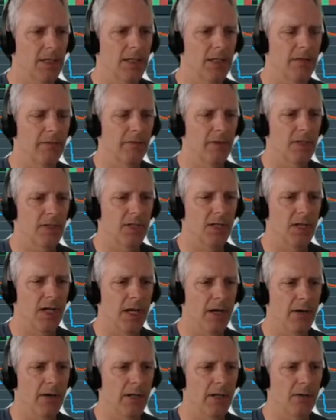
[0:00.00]
different
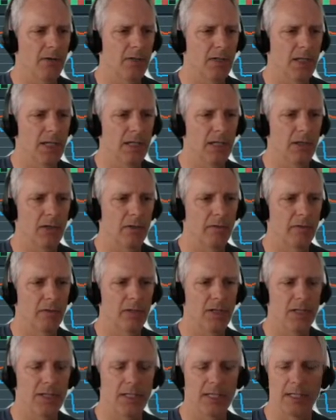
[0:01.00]
scenarios and look for
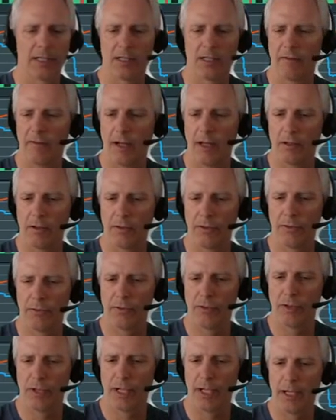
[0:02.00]
these things to follow
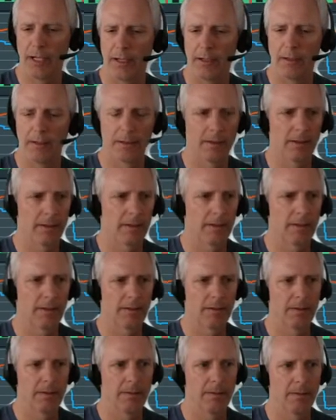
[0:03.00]
through or not.
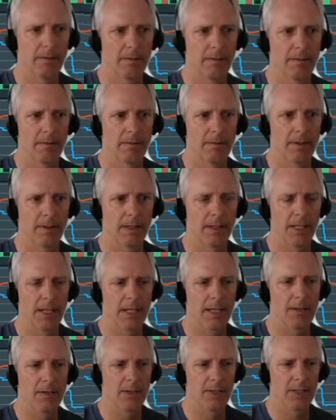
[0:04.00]

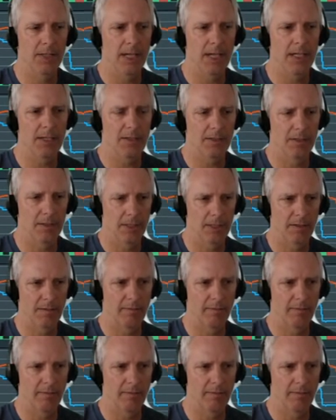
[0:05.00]
Okay, in this case, it's